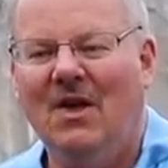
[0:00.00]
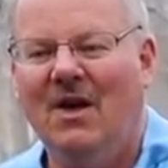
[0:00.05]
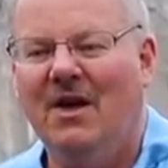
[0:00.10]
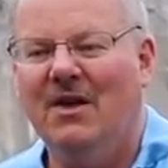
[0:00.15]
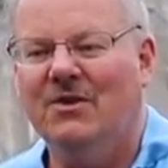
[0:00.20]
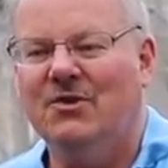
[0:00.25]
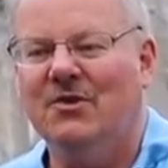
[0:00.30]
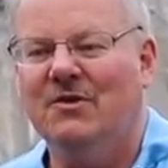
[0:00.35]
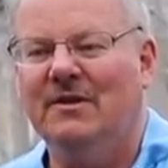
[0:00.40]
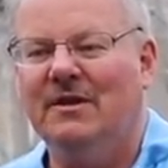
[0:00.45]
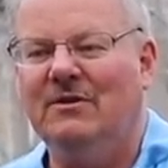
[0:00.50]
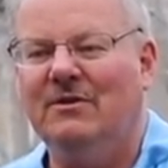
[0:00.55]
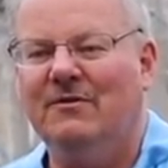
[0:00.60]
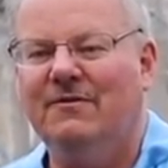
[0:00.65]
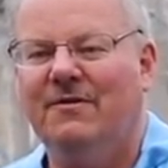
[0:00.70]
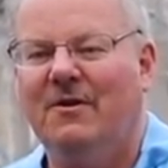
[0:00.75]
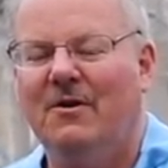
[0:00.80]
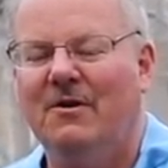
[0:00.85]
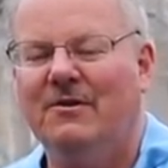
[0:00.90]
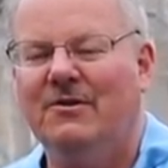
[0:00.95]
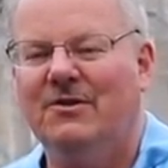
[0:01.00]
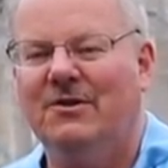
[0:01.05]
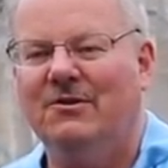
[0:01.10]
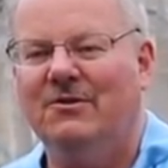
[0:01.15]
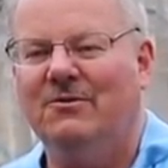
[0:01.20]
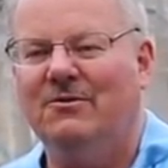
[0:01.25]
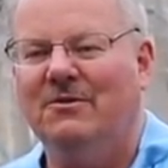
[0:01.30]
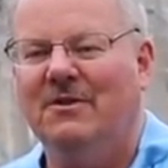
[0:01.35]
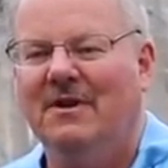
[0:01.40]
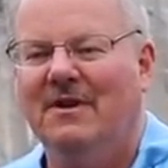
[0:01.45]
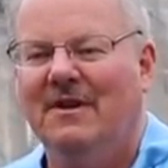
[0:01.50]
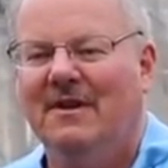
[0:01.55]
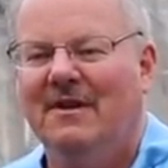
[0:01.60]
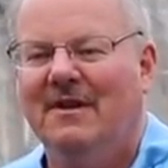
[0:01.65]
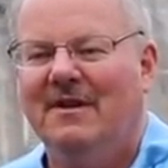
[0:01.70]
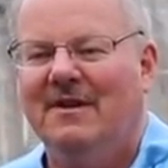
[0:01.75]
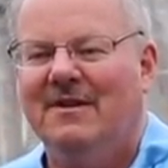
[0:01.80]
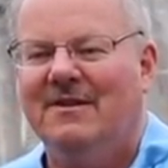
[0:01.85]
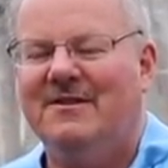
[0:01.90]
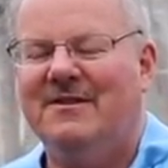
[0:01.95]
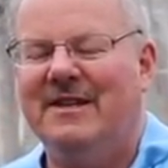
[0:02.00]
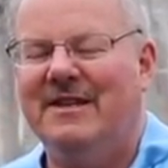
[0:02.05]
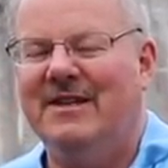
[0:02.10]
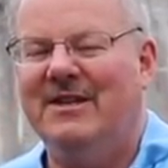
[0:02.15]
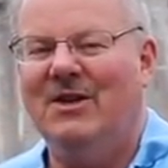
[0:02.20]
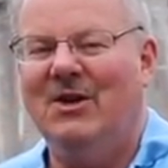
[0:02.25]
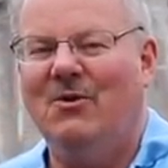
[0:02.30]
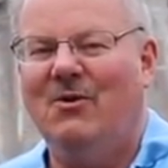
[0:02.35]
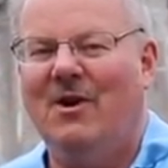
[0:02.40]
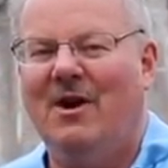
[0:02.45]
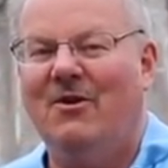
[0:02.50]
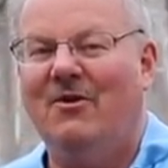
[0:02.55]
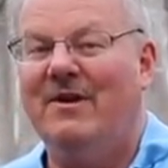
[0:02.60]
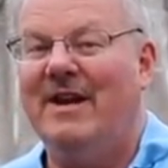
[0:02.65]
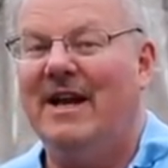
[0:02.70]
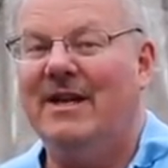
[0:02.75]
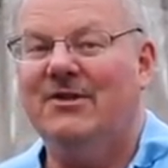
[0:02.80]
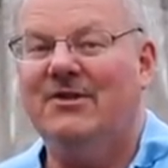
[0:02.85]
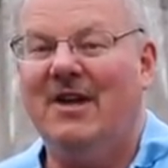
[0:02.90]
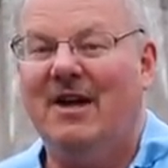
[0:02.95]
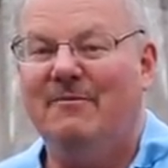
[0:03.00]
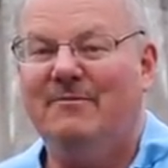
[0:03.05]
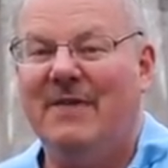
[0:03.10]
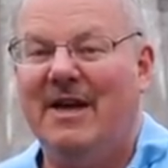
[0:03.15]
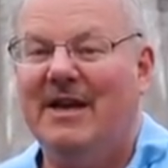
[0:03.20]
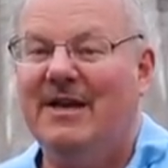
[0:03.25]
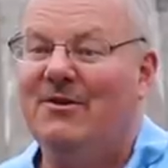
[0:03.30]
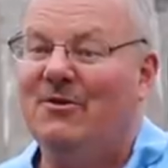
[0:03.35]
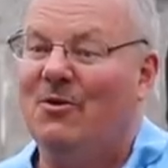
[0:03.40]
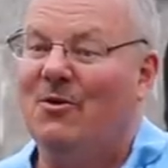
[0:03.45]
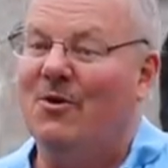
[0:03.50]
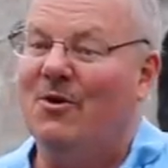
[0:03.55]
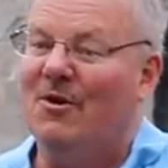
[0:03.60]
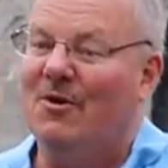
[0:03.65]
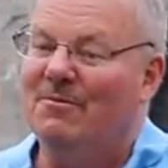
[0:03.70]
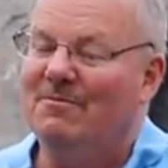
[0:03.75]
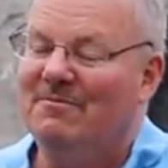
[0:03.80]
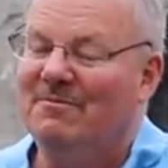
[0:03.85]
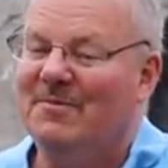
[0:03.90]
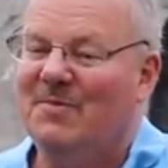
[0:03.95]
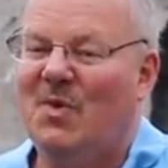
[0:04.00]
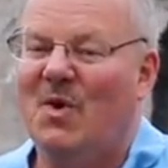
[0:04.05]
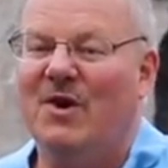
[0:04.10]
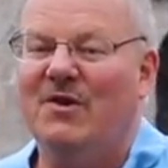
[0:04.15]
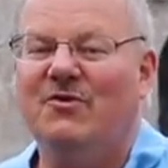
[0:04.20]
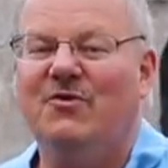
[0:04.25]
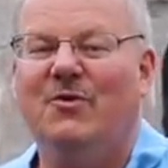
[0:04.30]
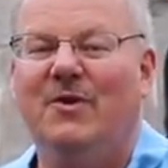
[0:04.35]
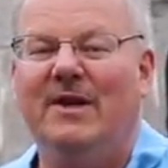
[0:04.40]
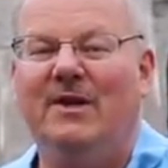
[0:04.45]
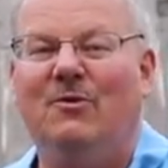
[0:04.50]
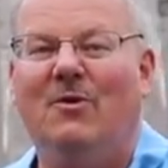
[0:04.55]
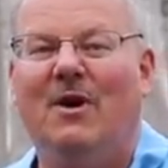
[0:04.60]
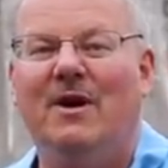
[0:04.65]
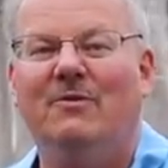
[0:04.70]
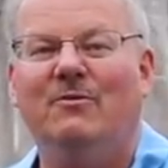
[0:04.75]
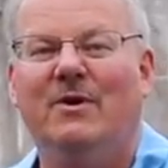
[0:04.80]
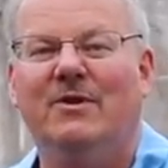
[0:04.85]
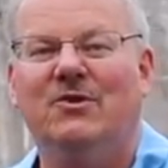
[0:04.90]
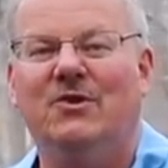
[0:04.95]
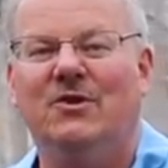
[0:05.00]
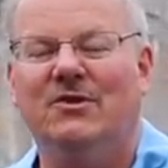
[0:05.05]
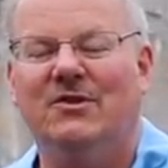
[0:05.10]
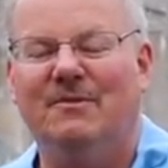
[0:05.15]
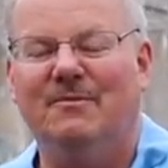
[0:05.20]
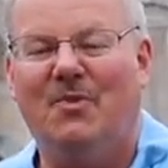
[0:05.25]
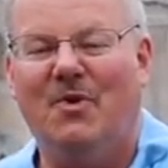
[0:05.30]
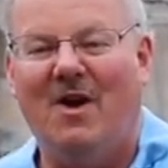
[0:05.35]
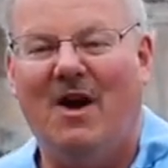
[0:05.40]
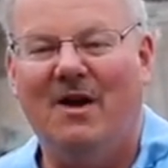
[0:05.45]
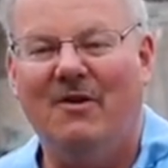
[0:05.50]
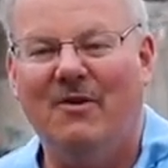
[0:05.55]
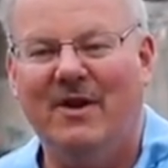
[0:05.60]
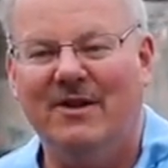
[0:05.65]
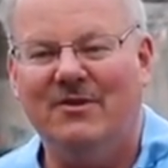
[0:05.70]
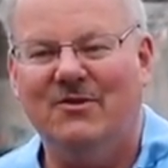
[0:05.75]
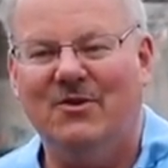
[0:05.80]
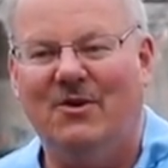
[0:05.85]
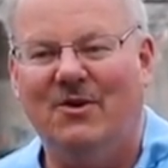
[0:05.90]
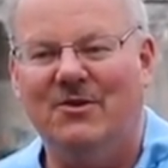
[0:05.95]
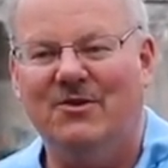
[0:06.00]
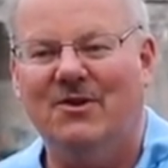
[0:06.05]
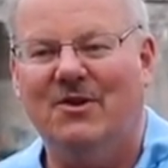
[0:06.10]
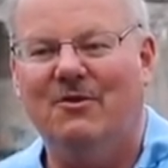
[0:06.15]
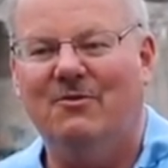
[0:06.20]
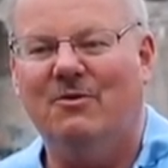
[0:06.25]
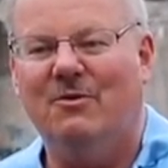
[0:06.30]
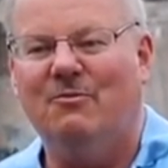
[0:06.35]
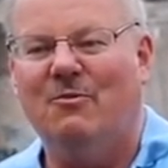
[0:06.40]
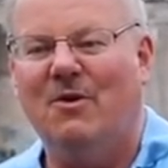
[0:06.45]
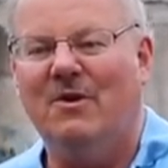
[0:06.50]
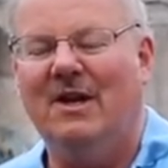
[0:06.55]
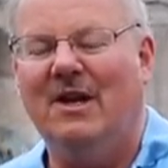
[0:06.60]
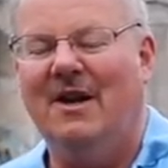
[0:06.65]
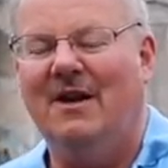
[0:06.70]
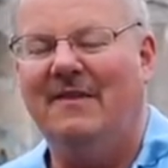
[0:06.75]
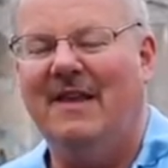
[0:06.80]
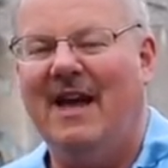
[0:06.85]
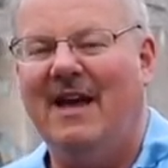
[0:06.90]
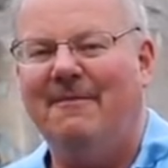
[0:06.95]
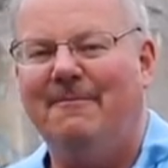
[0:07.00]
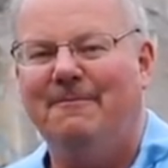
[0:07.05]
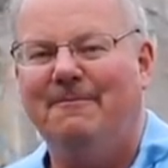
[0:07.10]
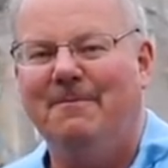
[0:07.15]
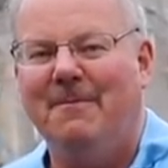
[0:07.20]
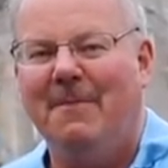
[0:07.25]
Uh, certainly look forward to seeing you on our next update or part 21, which is in progress also. We're working on that.